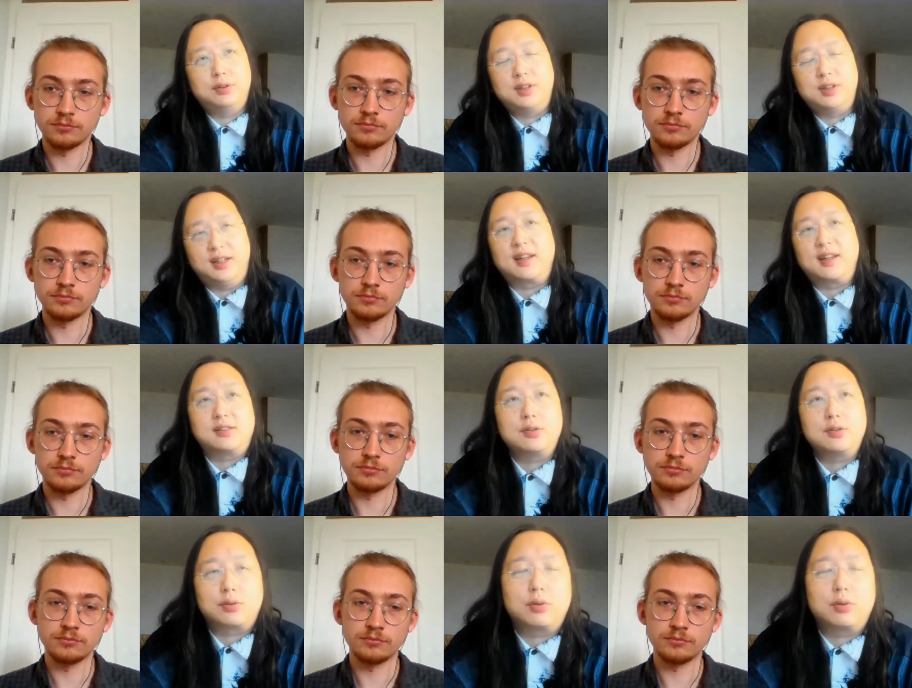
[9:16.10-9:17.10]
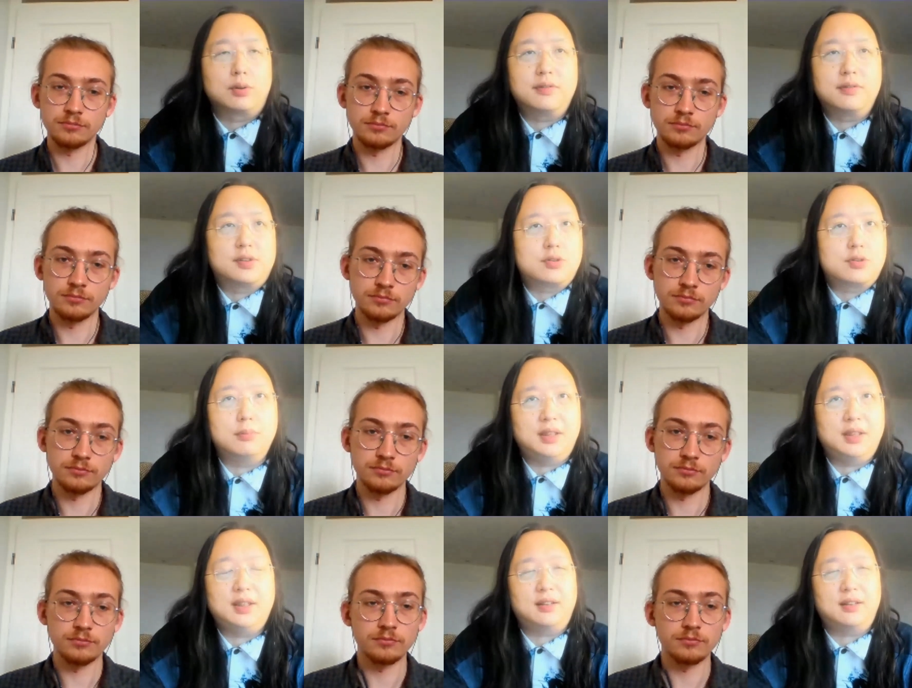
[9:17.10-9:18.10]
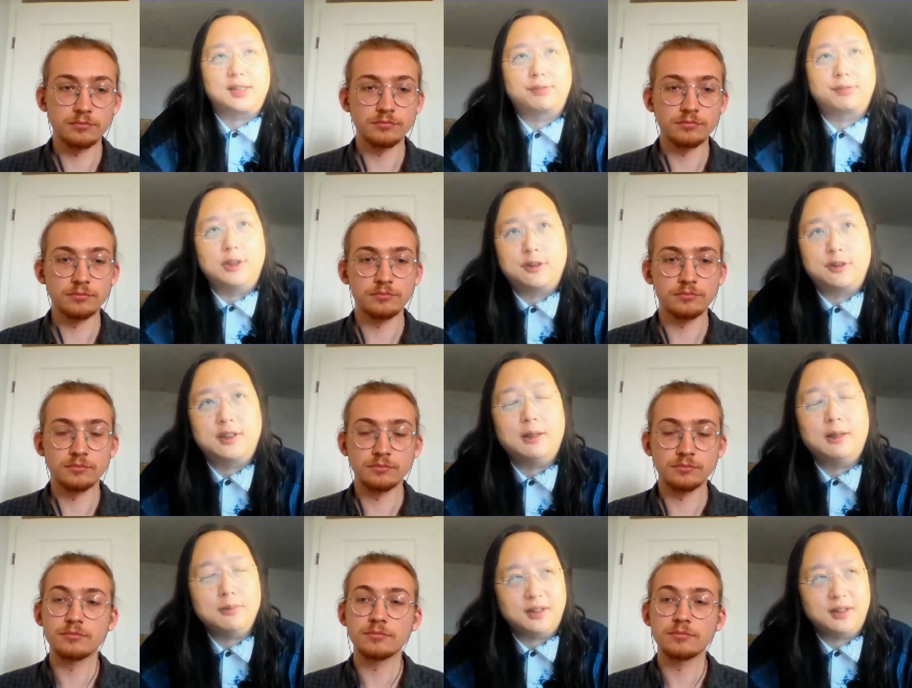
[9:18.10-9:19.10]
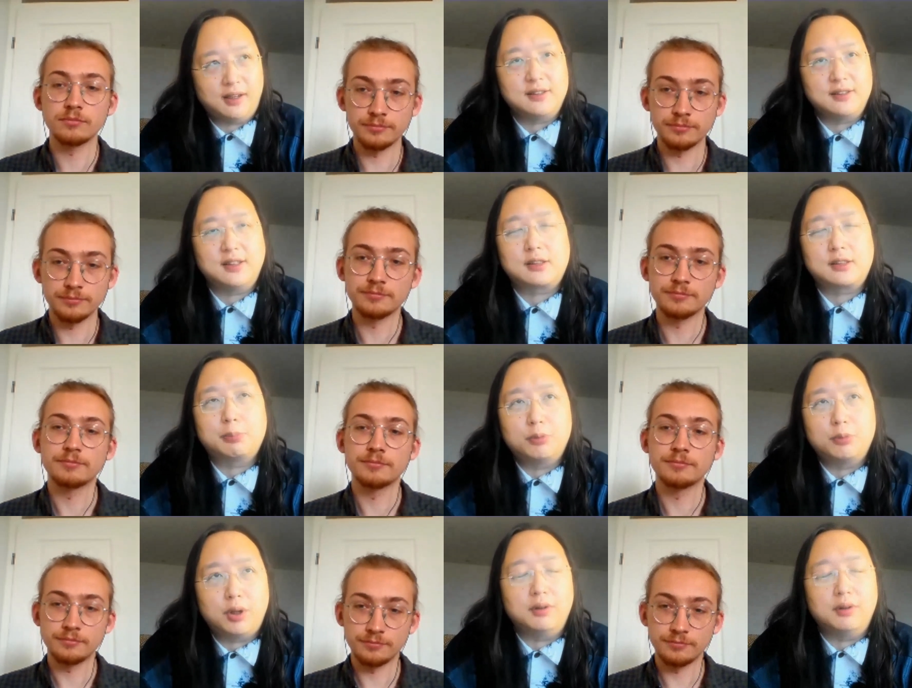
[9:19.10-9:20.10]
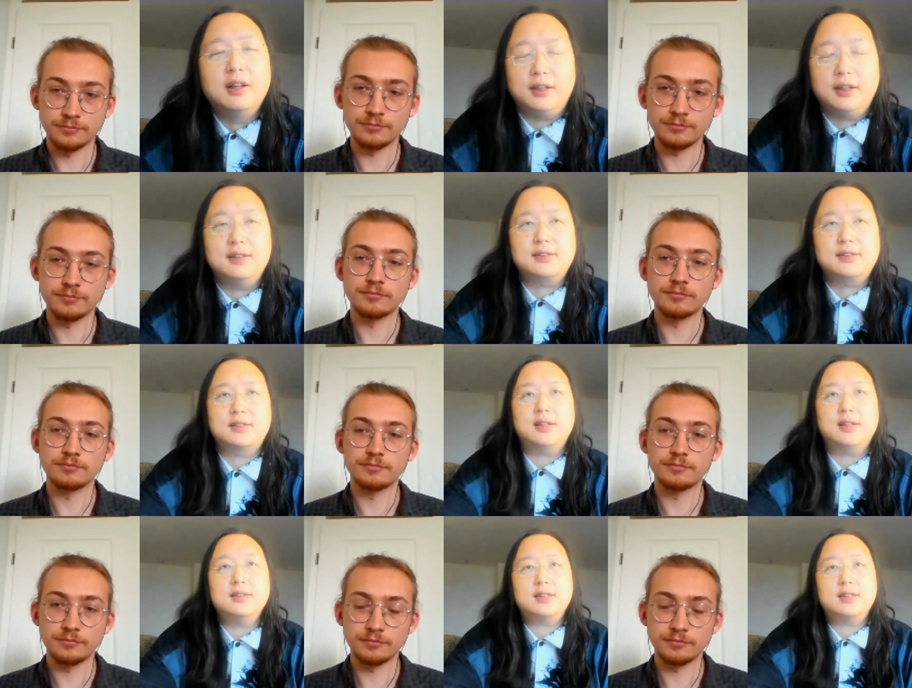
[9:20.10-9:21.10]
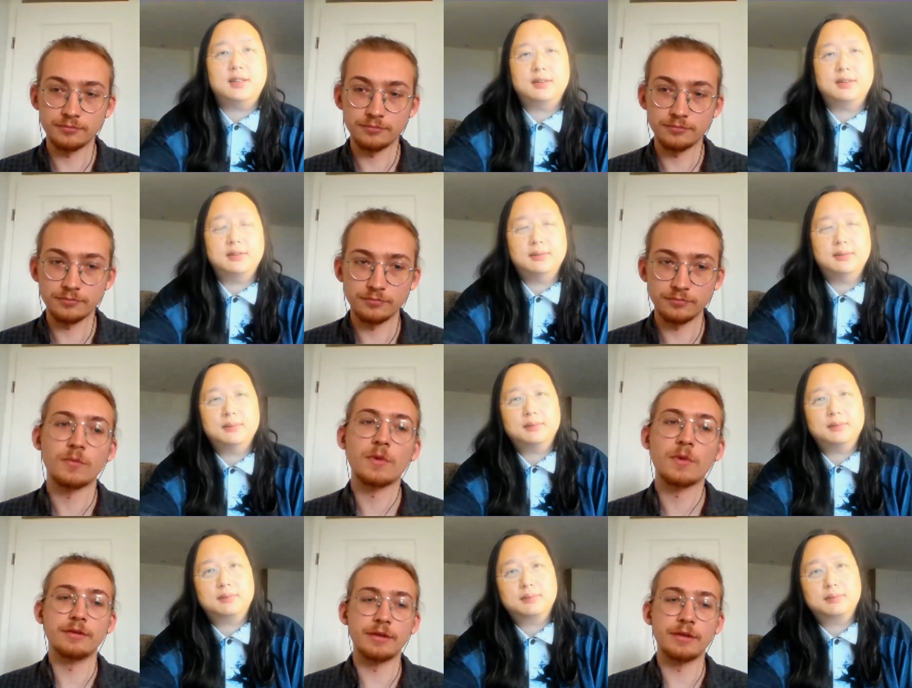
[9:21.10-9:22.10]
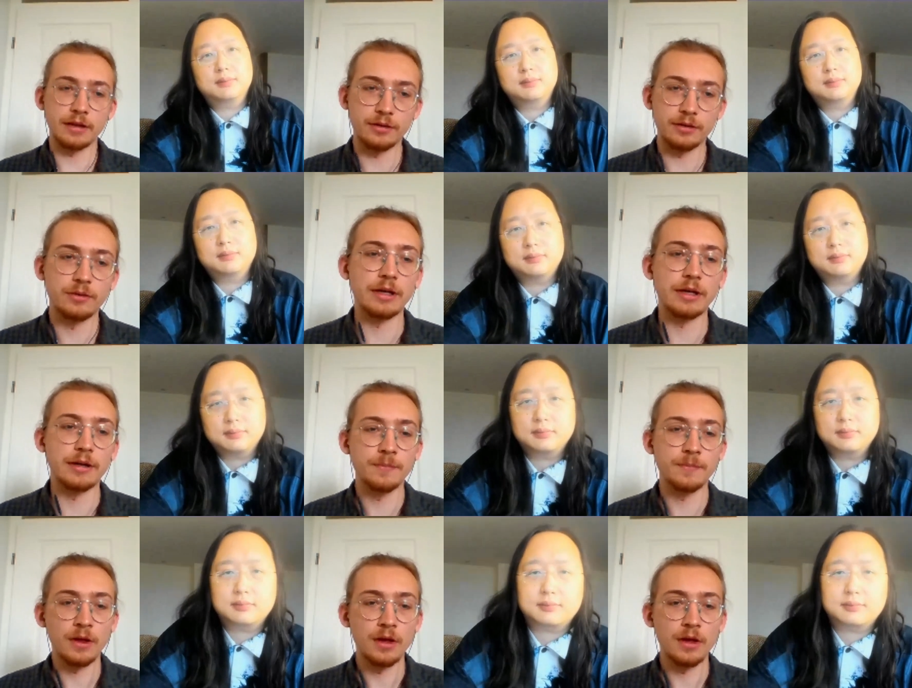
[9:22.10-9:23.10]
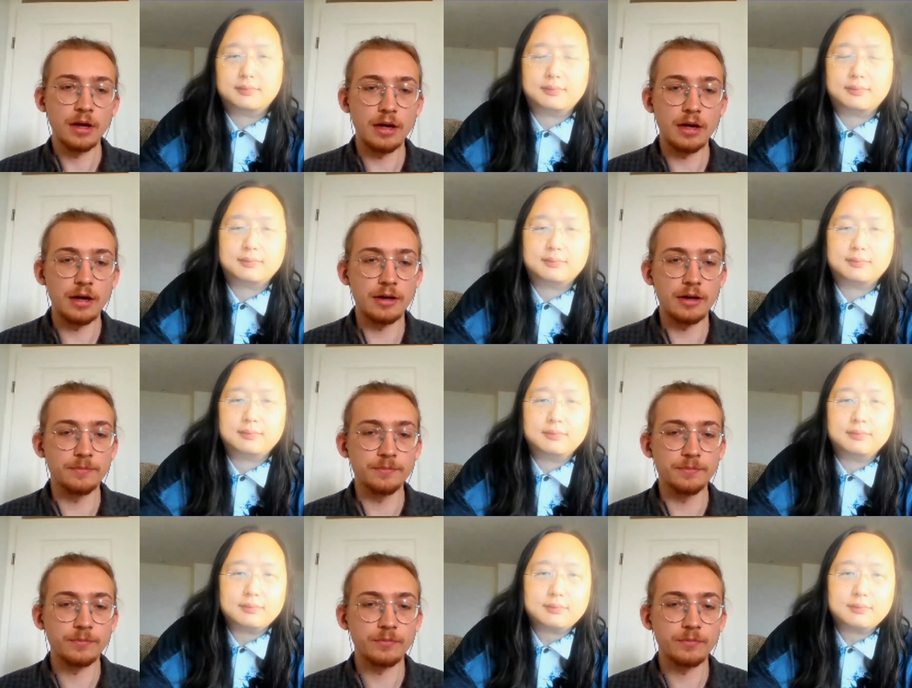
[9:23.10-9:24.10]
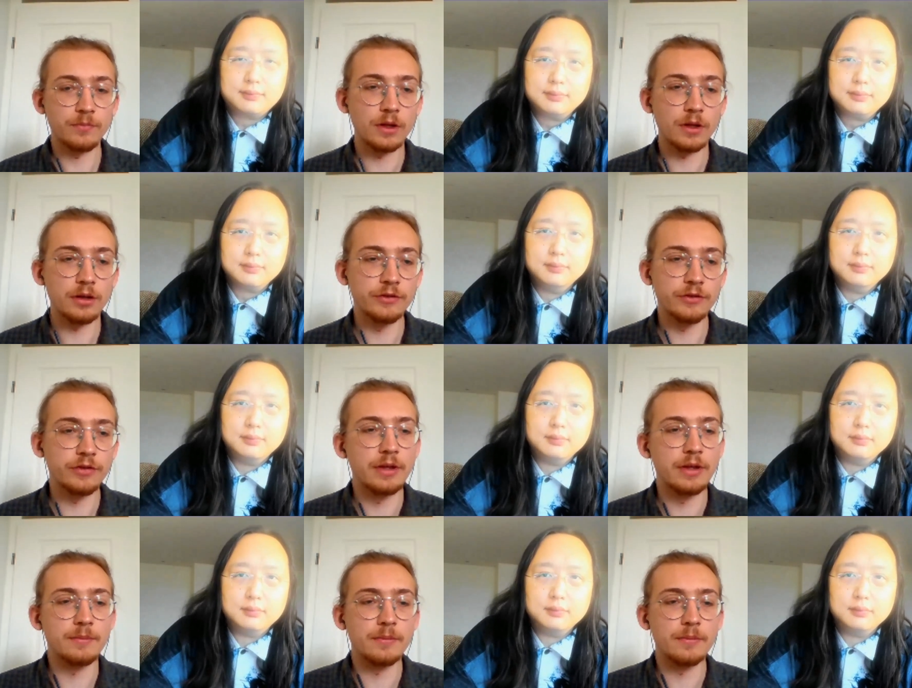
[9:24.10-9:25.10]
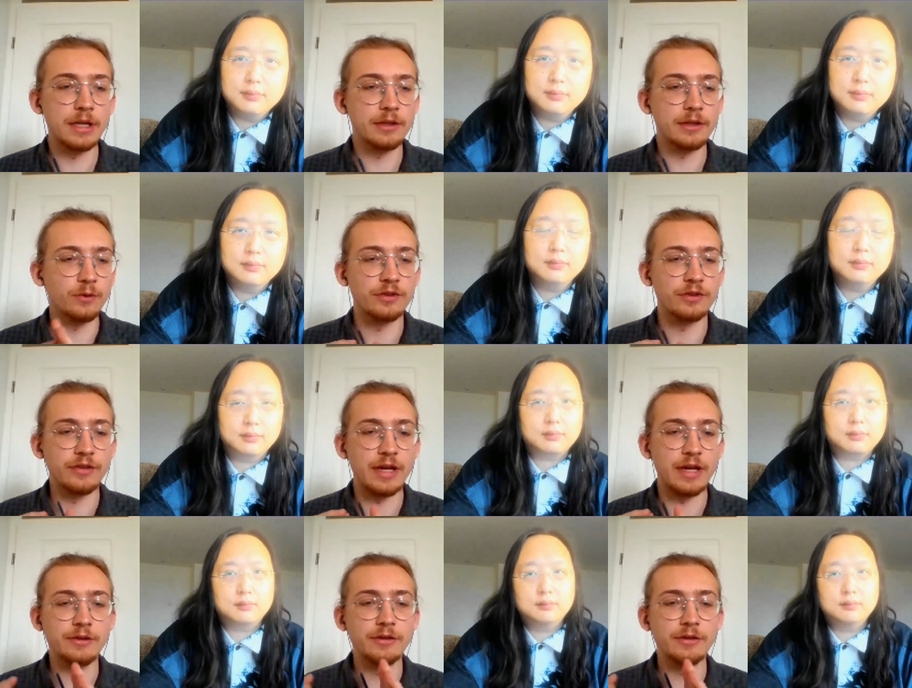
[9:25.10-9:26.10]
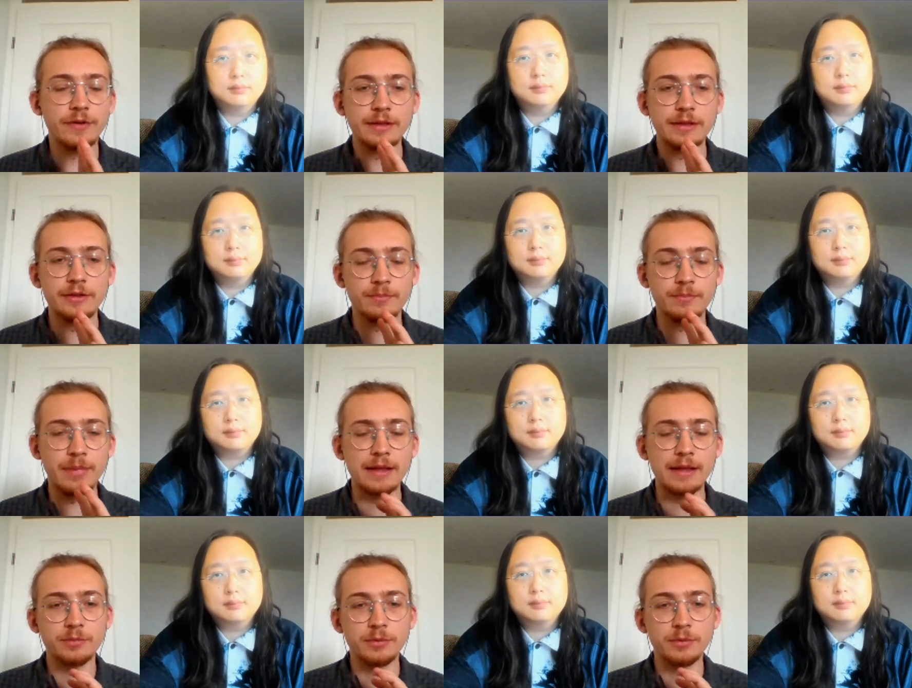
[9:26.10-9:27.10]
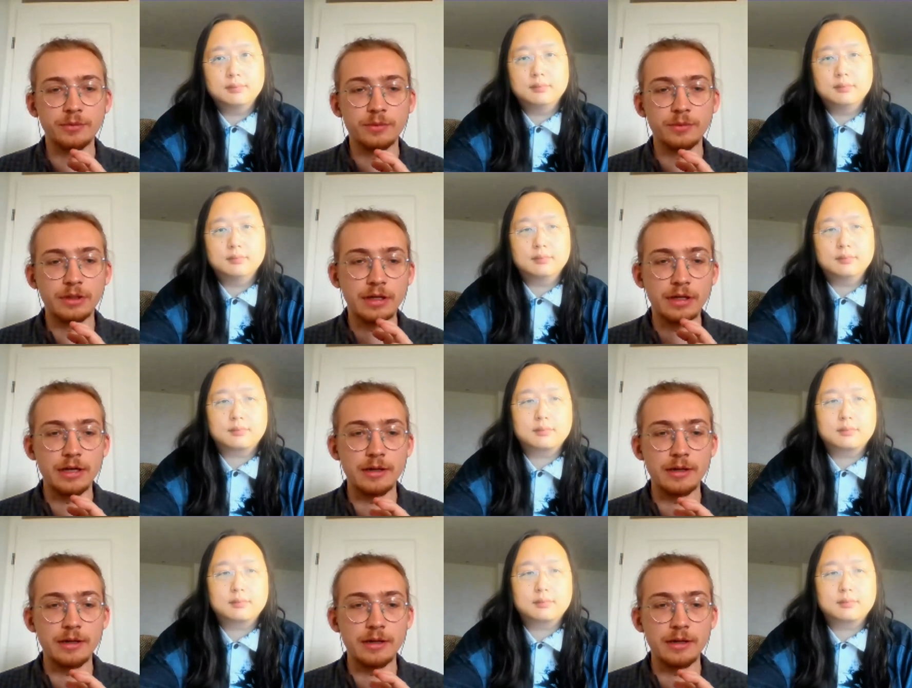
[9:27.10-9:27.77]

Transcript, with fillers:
Speaker 1: know, the anti-social corner of social media. That's for entertainment. That has its role in the society.
Speaker 2: Exactly. Okay. Um, so then, my next question is: How do you find this balance between